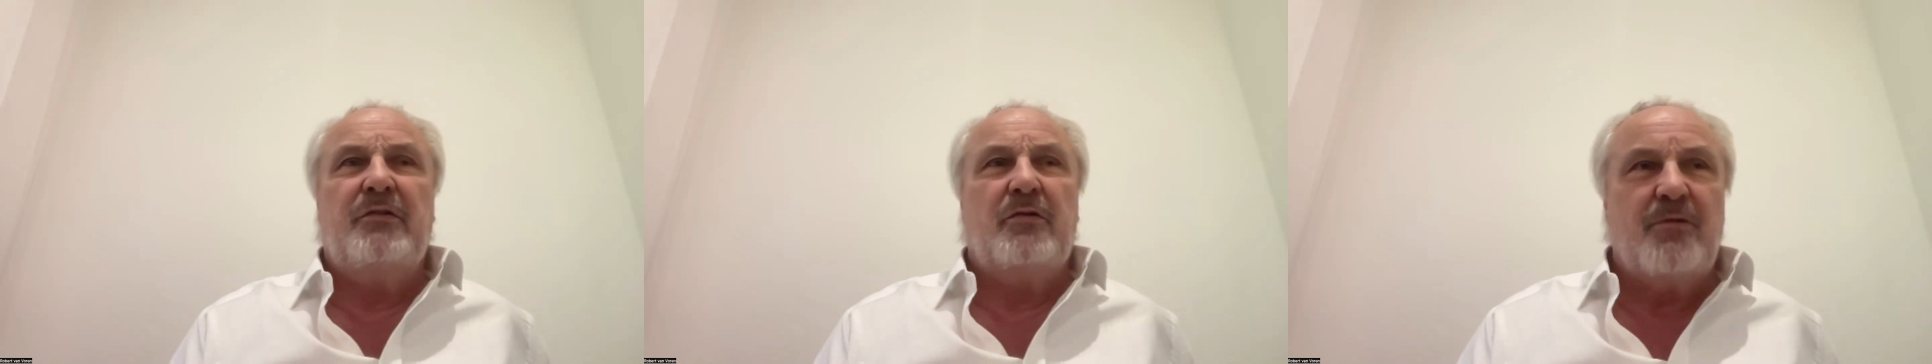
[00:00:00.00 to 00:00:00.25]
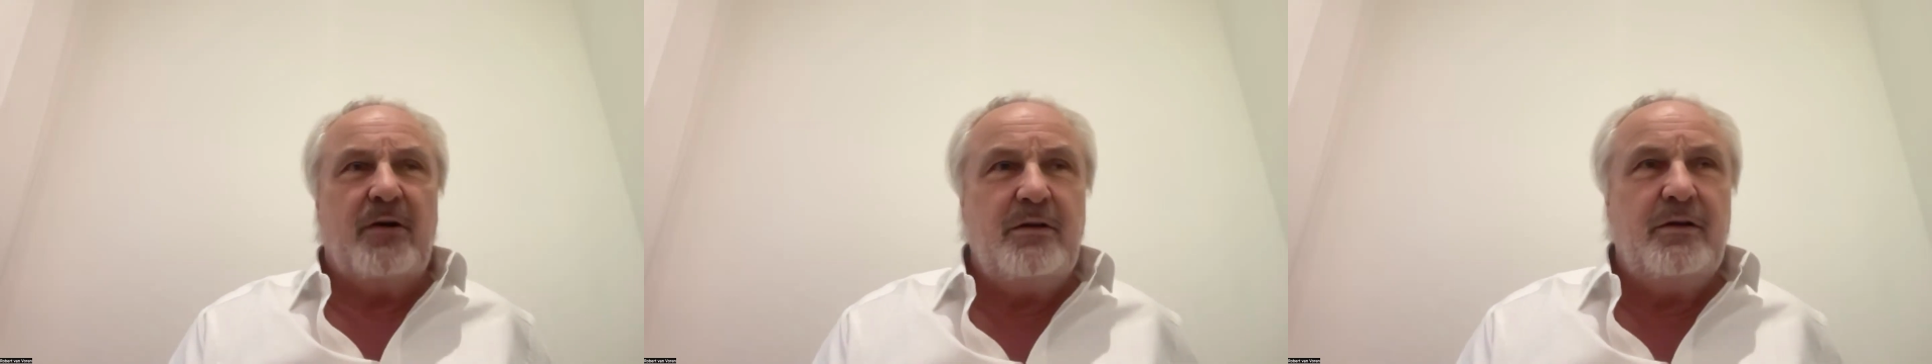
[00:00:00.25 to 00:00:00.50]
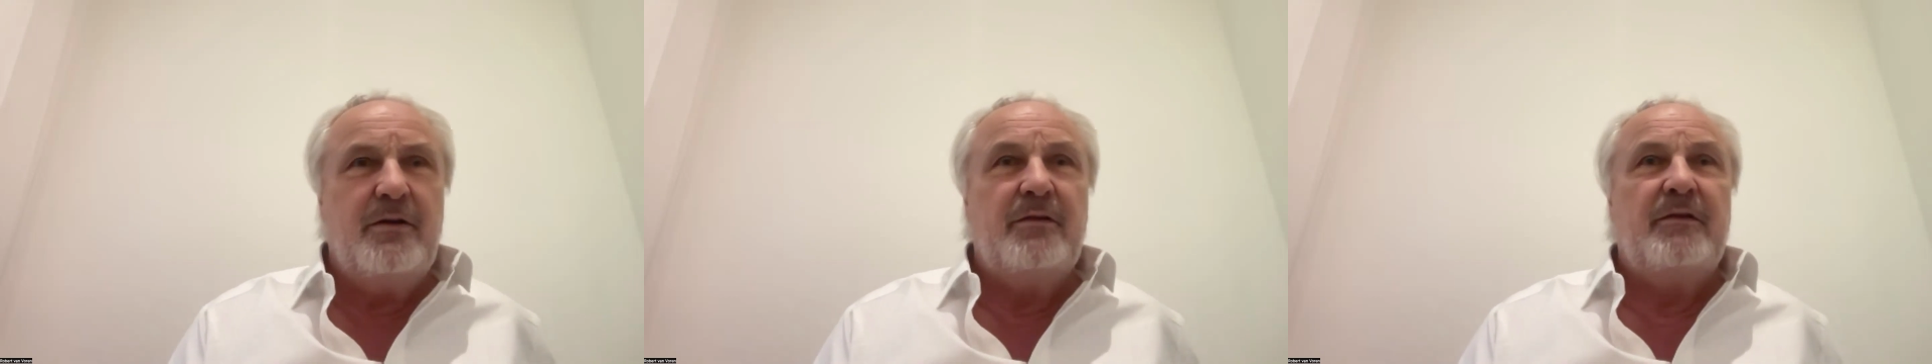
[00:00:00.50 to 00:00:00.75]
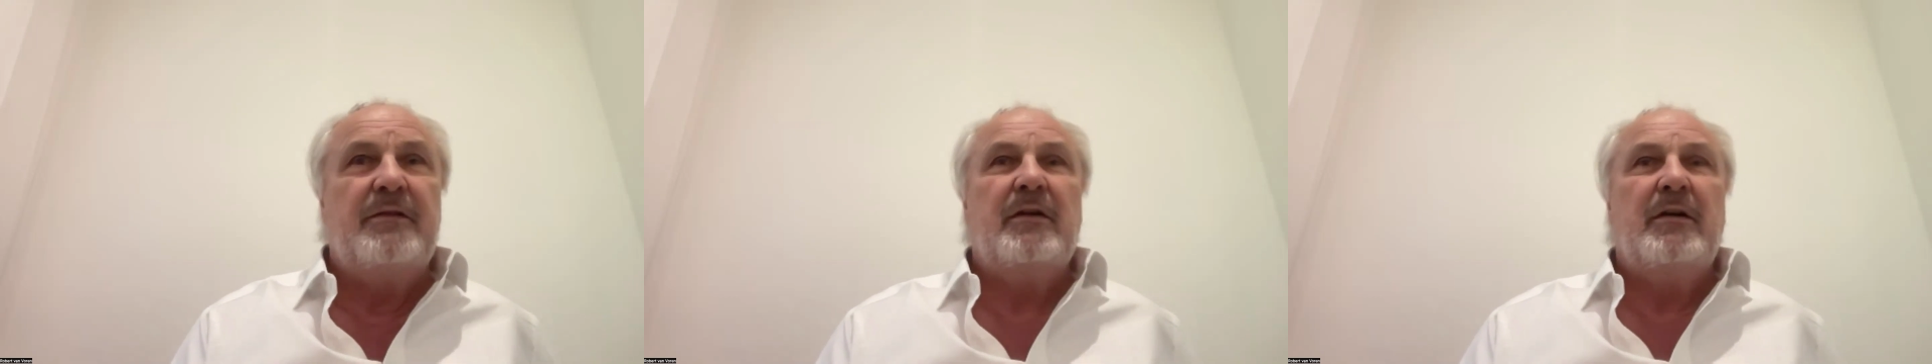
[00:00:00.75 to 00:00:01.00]

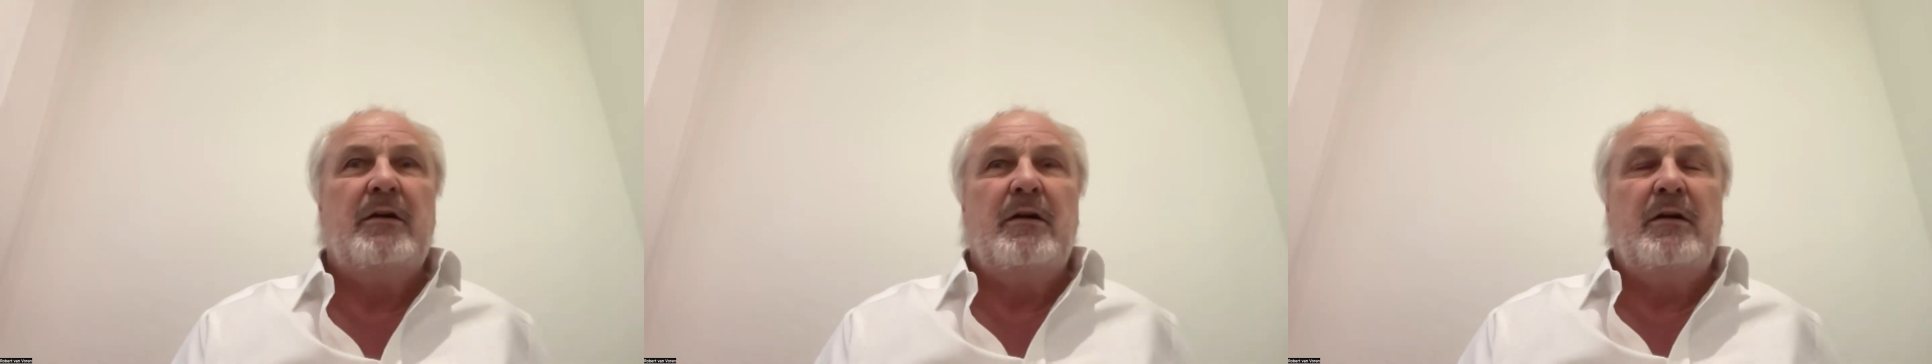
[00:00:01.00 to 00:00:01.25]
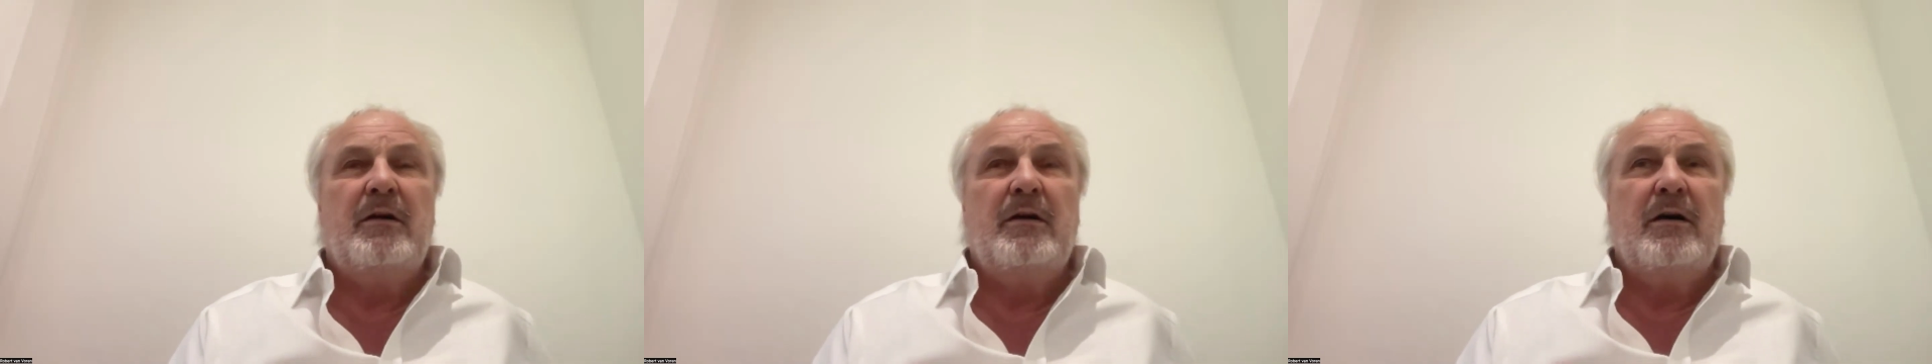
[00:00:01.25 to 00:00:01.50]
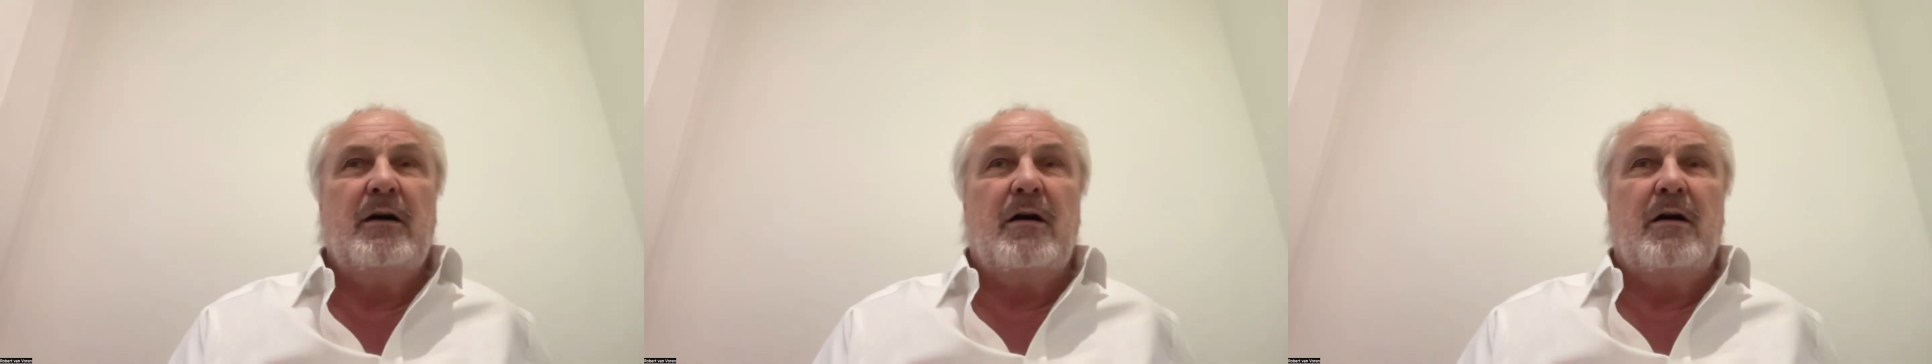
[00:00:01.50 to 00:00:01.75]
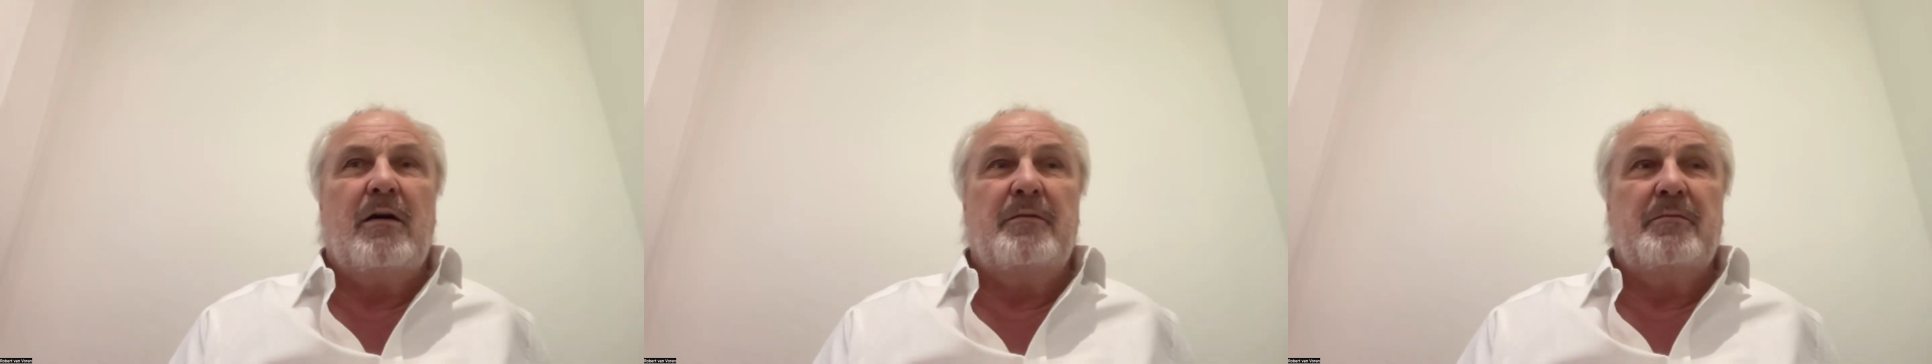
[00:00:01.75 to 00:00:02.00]
Ukrainians
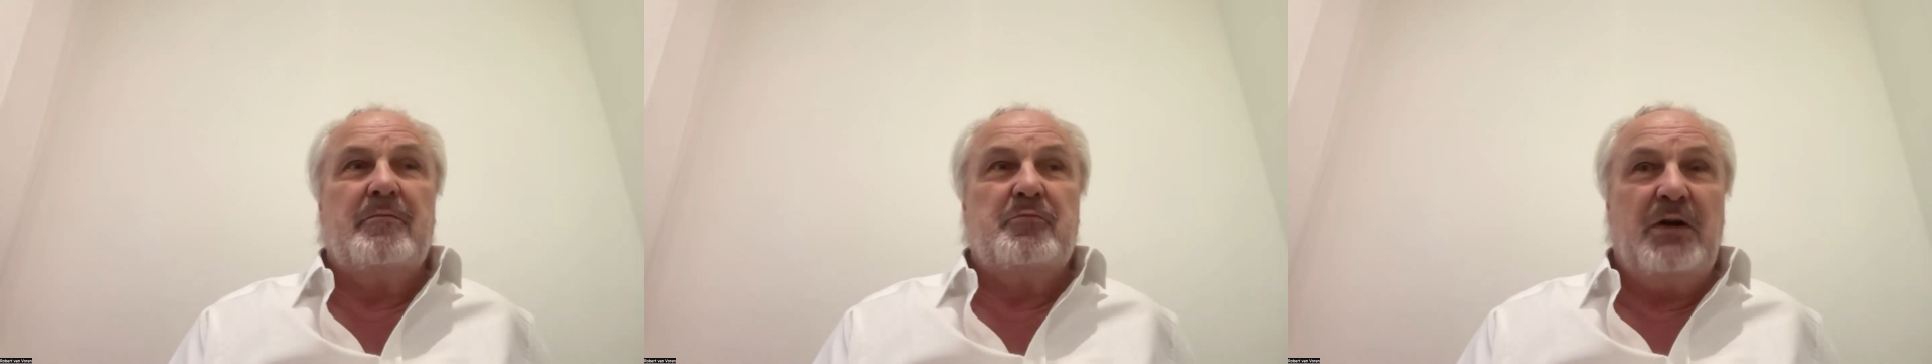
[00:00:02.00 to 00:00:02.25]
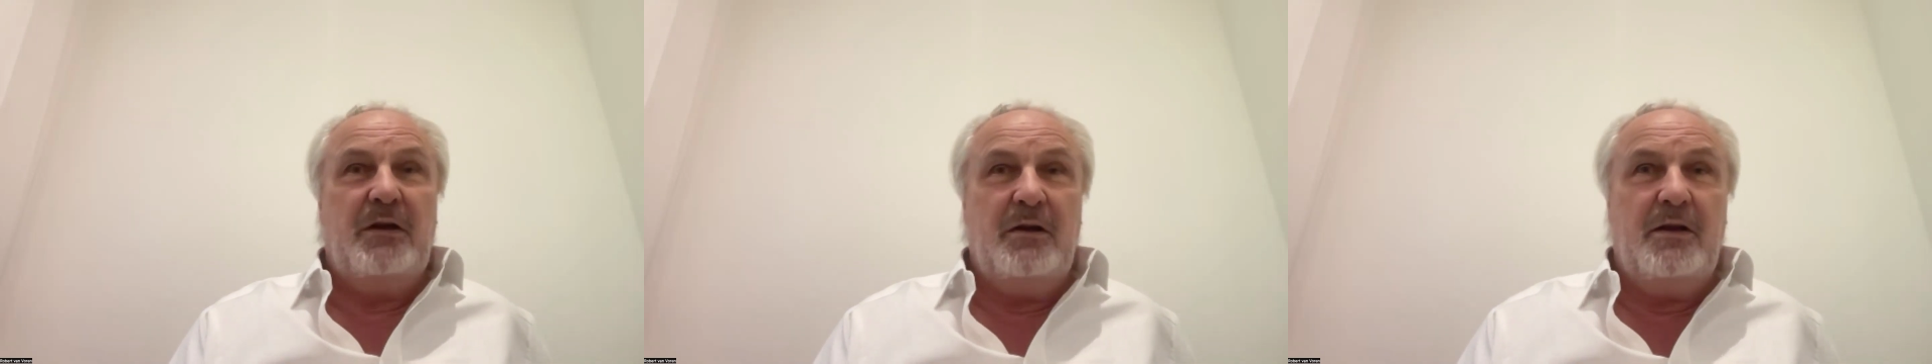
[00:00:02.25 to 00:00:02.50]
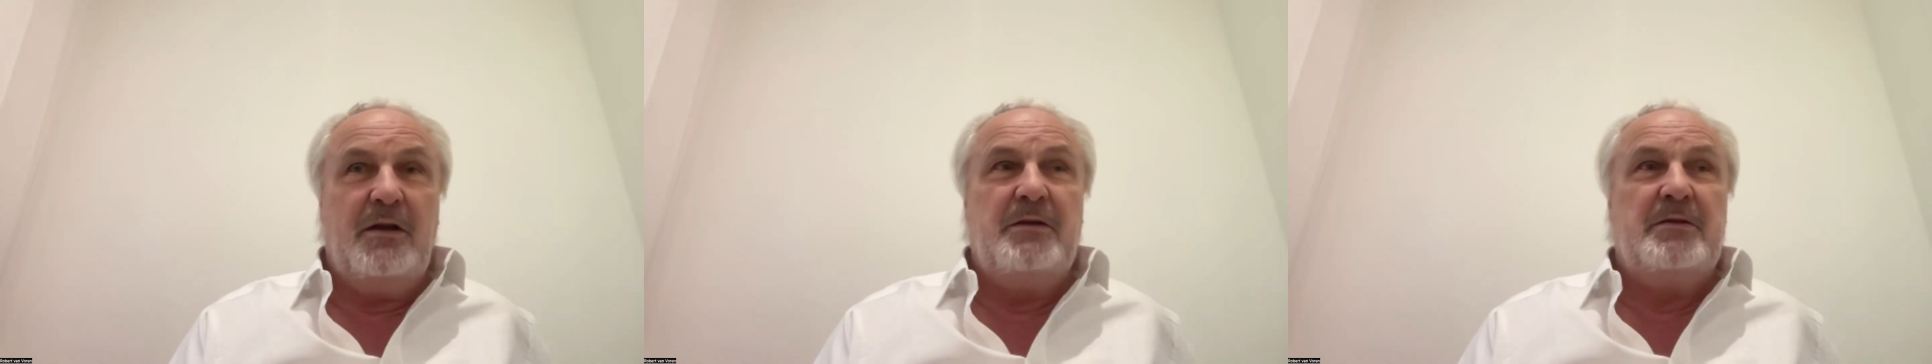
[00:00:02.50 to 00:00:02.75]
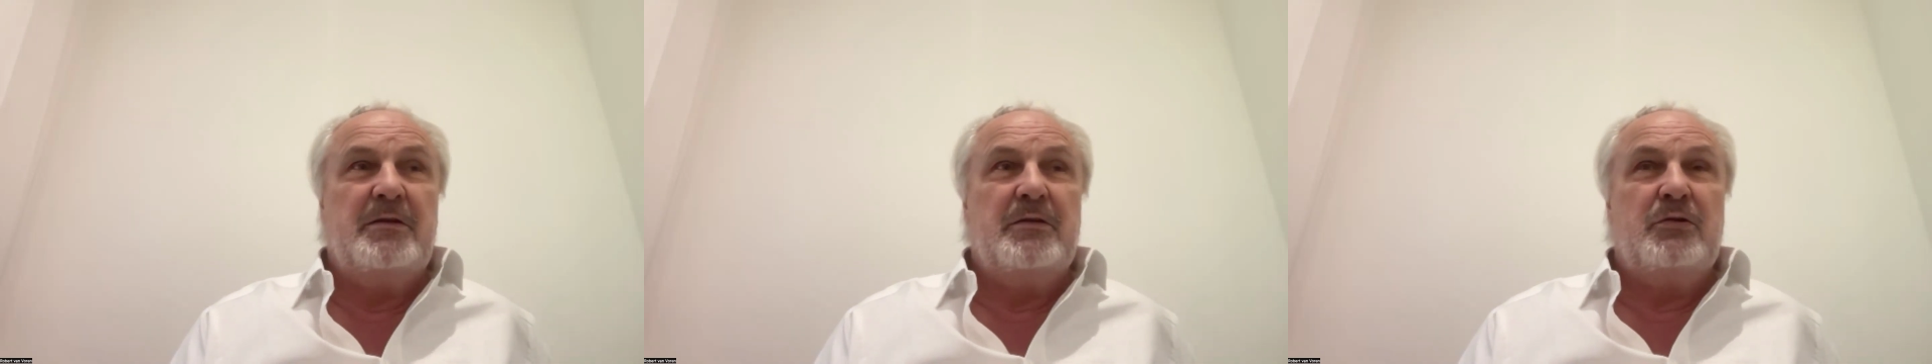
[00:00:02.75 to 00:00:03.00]
are really